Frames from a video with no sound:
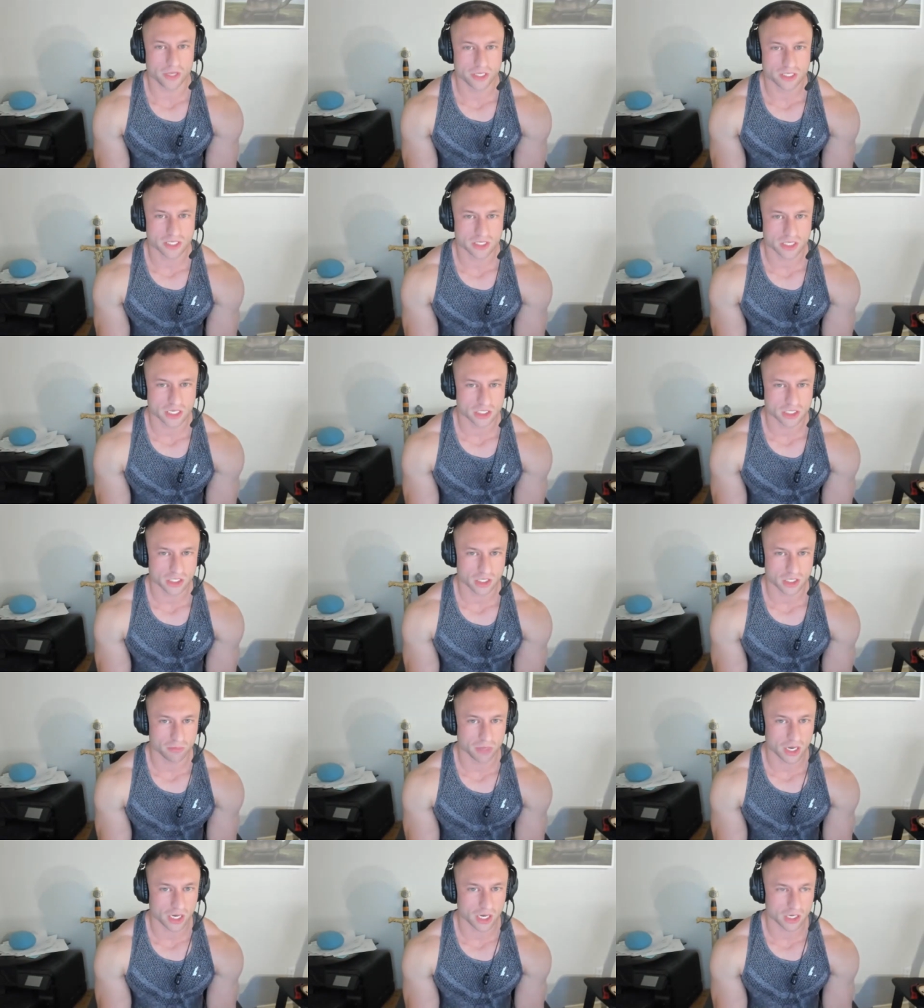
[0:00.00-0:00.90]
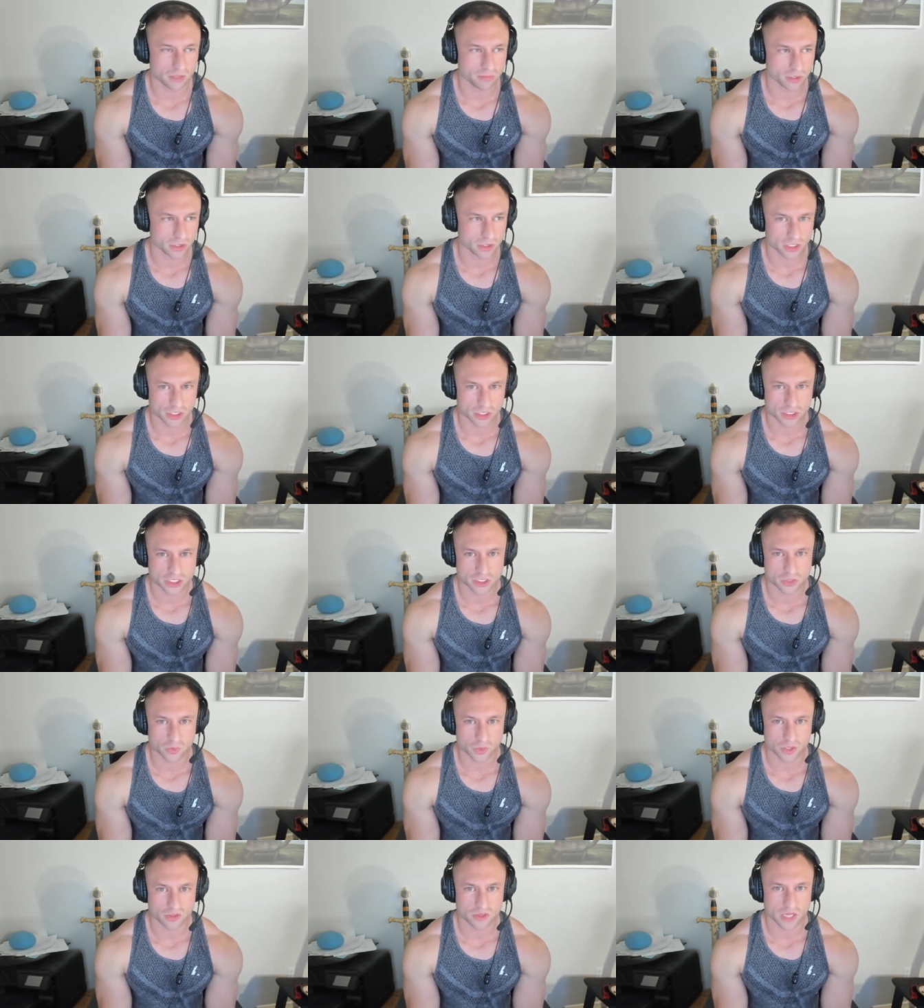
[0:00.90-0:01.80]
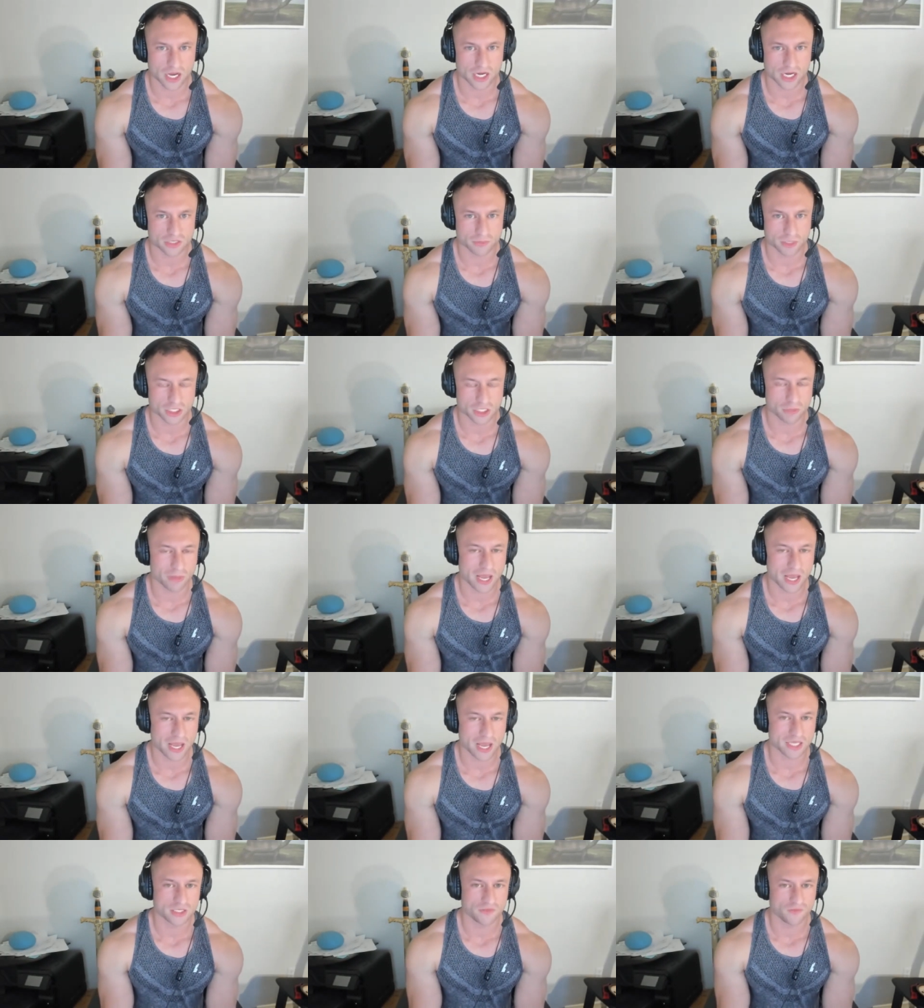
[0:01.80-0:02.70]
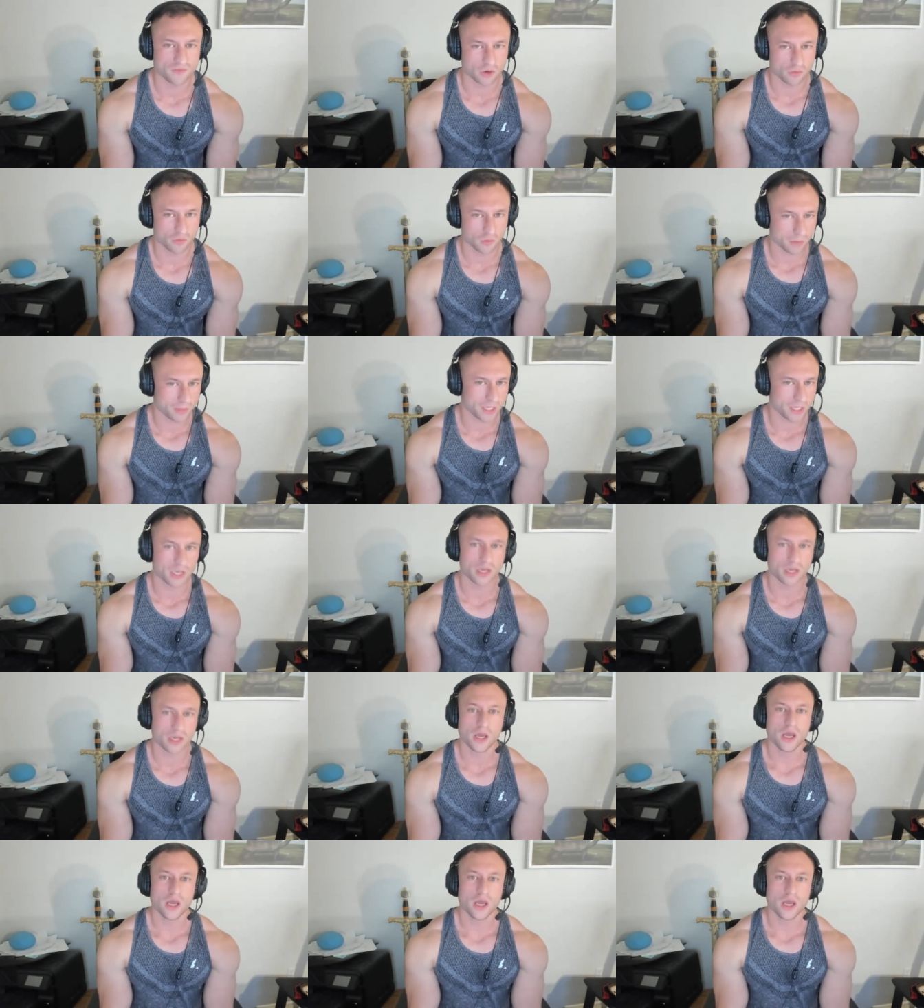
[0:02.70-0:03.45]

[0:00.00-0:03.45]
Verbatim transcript: it's essentially bodybuilding just with not as much mass for women